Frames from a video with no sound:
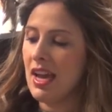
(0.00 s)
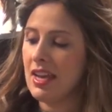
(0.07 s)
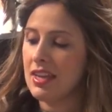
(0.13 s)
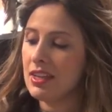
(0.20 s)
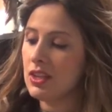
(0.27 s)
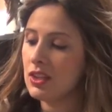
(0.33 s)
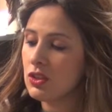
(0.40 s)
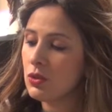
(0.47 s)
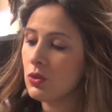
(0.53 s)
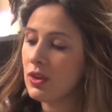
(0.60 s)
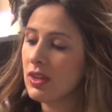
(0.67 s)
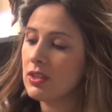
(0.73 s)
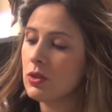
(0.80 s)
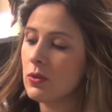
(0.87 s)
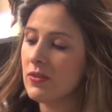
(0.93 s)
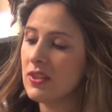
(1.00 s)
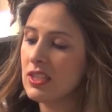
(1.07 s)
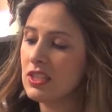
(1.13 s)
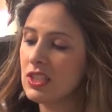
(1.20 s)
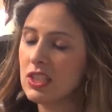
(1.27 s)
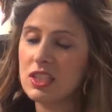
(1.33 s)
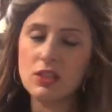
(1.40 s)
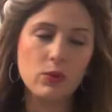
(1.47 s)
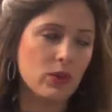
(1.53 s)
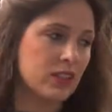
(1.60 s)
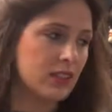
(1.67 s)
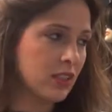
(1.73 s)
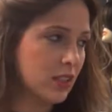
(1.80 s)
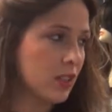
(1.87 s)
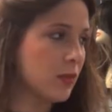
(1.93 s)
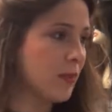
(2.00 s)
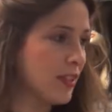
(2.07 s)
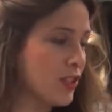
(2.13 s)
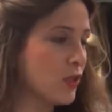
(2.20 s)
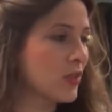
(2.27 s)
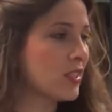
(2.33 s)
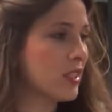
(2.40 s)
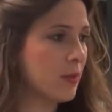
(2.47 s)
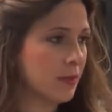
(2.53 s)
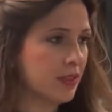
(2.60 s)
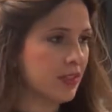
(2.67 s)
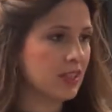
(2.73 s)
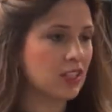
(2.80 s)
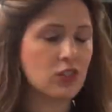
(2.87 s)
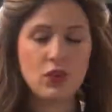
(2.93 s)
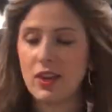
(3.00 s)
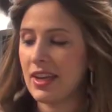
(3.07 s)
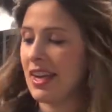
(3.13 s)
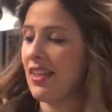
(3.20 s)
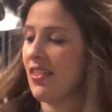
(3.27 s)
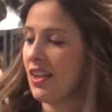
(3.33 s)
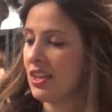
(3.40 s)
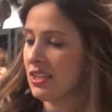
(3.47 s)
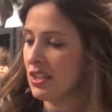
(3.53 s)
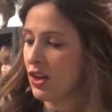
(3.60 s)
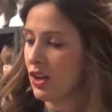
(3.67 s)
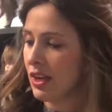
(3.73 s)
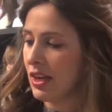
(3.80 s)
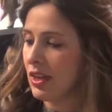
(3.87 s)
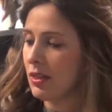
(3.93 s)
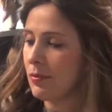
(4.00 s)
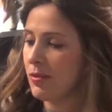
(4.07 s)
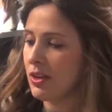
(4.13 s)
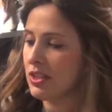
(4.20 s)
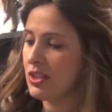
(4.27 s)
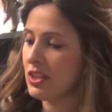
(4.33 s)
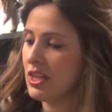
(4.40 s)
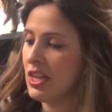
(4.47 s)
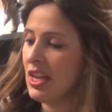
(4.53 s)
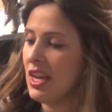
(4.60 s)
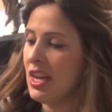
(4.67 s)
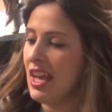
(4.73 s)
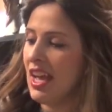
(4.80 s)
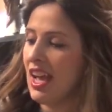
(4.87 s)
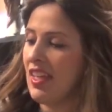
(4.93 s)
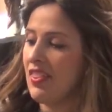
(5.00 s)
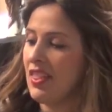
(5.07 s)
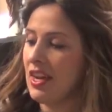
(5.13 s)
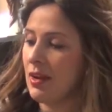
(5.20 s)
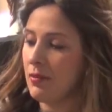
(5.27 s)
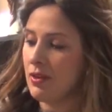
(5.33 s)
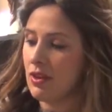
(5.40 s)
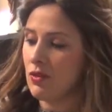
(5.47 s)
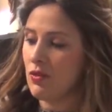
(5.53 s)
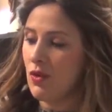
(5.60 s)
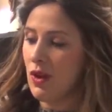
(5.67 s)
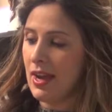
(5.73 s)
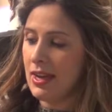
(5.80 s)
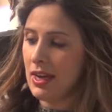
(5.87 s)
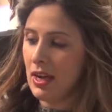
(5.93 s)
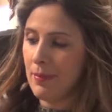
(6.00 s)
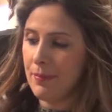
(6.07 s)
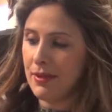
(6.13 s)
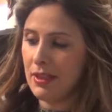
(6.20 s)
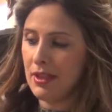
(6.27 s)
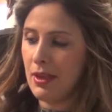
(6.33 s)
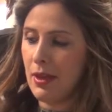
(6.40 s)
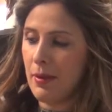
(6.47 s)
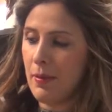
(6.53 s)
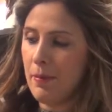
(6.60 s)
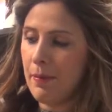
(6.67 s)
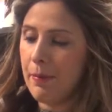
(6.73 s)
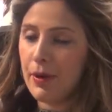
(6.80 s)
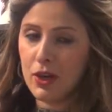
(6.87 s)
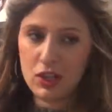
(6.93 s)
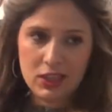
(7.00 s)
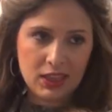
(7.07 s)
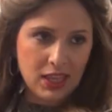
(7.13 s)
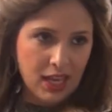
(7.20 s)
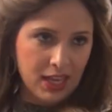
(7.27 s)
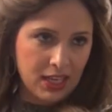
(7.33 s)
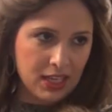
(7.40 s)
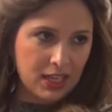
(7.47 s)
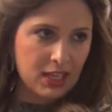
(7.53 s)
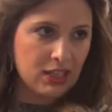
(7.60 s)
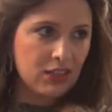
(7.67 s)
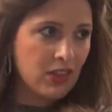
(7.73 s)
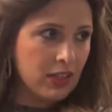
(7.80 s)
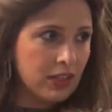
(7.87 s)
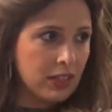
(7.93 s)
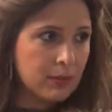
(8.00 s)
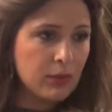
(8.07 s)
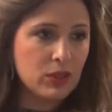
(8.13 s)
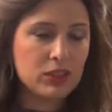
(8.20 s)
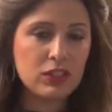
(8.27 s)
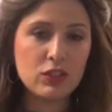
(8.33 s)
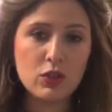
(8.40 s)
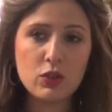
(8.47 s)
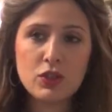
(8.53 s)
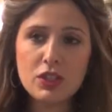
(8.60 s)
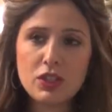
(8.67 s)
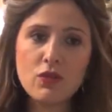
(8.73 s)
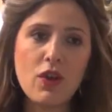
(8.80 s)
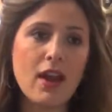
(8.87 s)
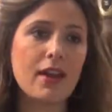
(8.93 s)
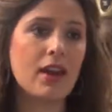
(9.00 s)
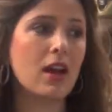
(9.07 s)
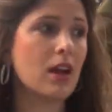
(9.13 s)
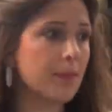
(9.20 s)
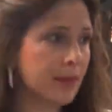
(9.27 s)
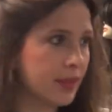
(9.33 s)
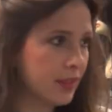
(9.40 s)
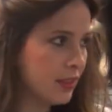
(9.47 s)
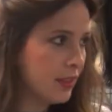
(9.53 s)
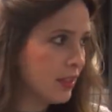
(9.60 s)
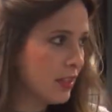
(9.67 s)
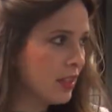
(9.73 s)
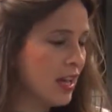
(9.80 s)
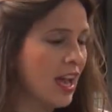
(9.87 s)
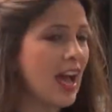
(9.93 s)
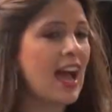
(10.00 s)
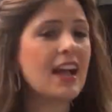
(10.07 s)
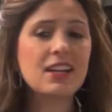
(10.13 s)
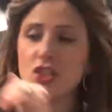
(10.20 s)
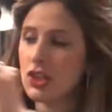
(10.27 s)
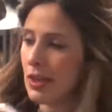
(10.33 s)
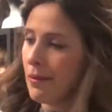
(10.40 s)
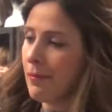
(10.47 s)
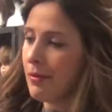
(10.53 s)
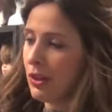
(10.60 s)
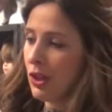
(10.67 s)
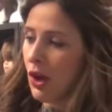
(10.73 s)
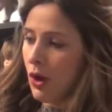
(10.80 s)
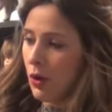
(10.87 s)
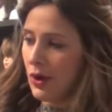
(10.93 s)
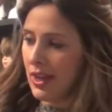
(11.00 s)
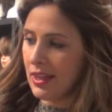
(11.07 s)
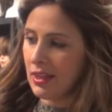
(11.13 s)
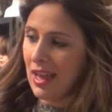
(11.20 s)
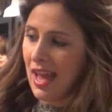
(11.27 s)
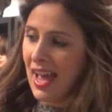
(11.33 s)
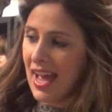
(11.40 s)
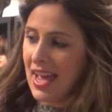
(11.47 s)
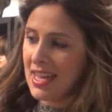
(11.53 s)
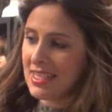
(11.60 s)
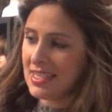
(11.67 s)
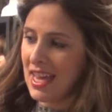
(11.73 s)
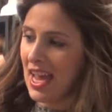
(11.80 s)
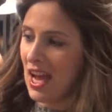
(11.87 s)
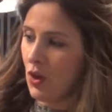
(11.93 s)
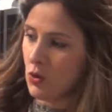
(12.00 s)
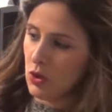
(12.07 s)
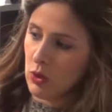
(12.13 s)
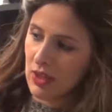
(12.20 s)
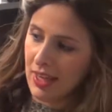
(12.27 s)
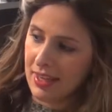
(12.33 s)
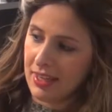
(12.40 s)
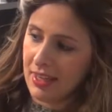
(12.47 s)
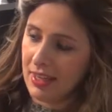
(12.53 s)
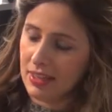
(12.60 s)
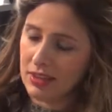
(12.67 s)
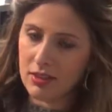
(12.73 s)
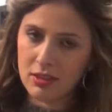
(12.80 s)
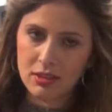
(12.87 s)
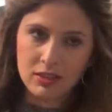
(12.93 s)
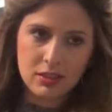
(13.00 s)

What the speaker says: and you're going to do it as often as you need to until you make sure it's completely dry and that it's hugging the brush. And then I'm going to ride up, put that heat, very important, don't just ride up, actually blow it as how you like it.